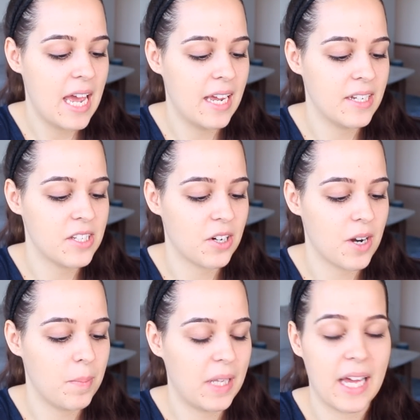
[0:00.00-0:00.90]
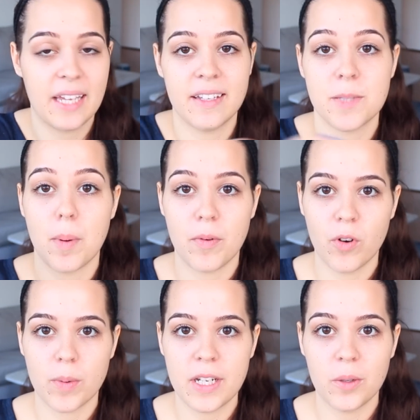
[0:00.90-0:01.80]
and start applying this, but
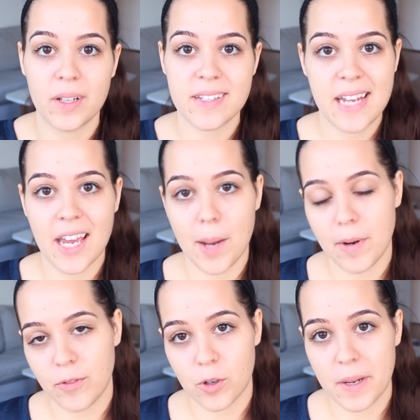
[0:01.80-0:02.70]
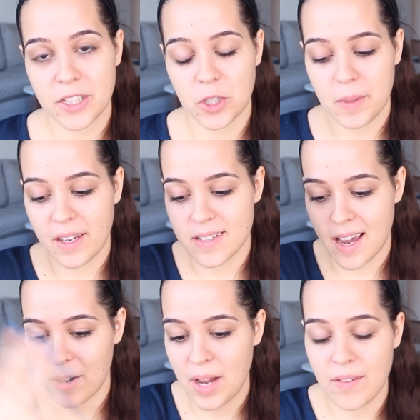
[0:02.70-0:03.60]
before we do, let's take a before picture because
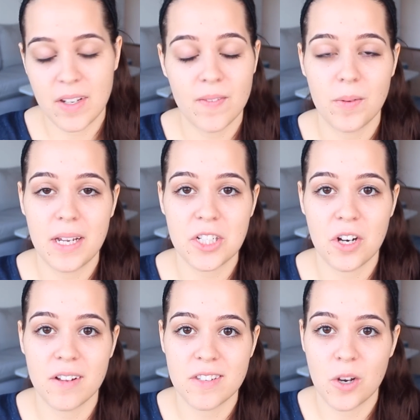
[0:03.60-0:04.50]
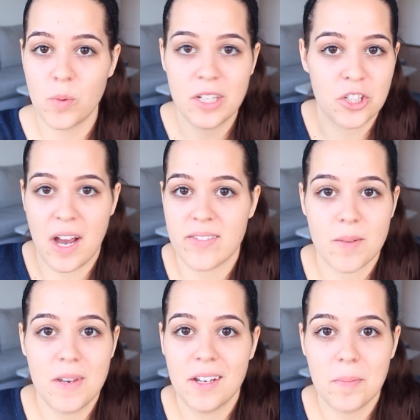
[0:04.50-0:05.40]
I don't have any foundation on, so we should have
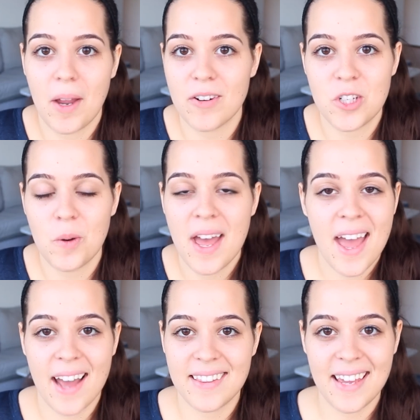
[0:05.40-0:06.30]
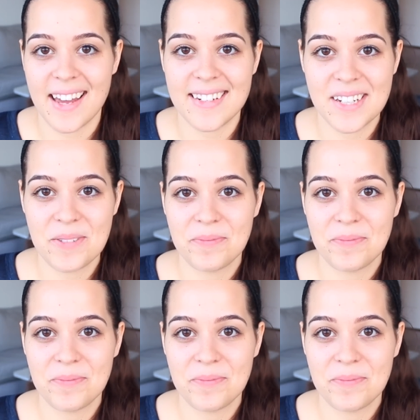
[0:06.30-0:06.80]
something to compare to at the end.